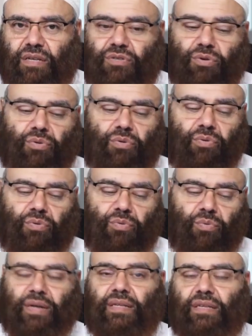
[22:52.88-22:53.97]
So,
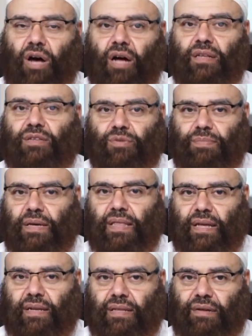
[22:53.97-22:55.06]
what ought to be
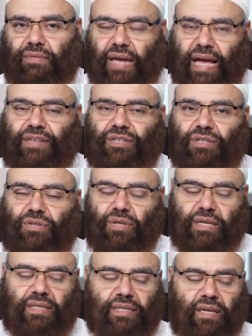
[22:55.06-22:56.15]
then their reaction to
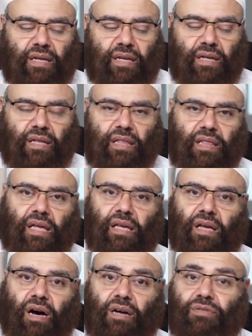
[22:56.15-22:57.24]
this?
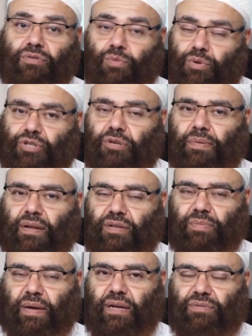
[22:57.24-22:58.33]
They are to worship Allah
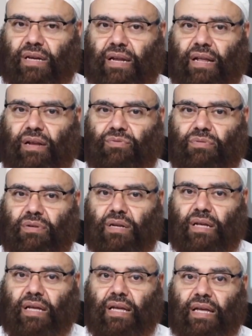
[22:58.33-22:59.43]
subhanahu wa ta'ala alone.
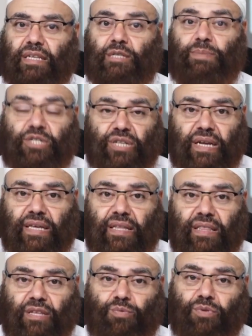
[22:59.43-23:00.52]
Especially
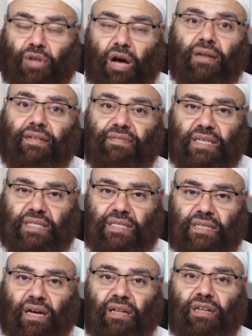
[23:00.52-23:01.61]
that with all of
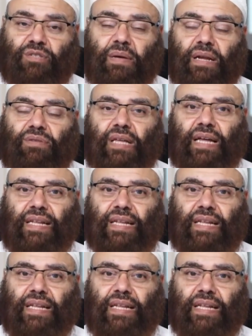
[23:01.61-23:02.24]
this, Allah subhanahu wa